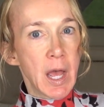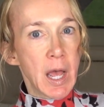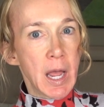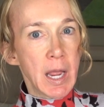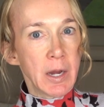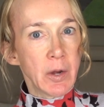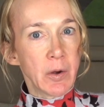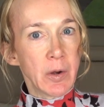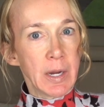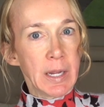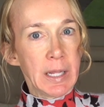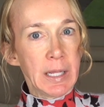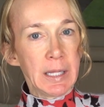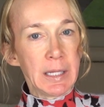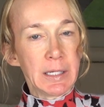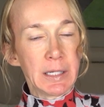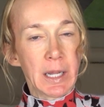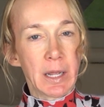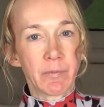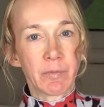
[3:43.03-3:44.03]
higher
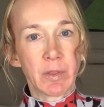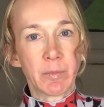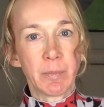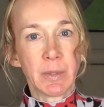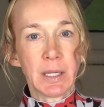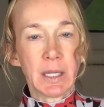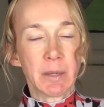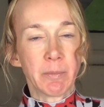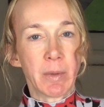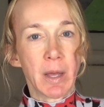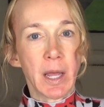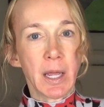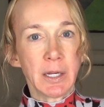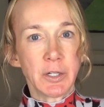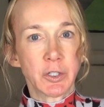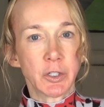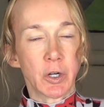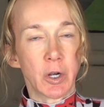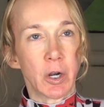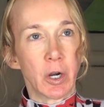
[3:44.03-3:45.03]
end of the
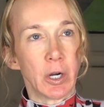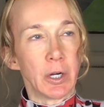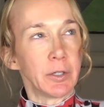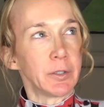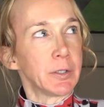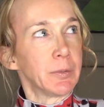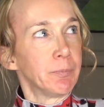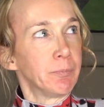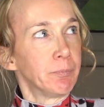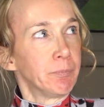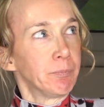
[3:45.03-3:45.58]
BMI chart.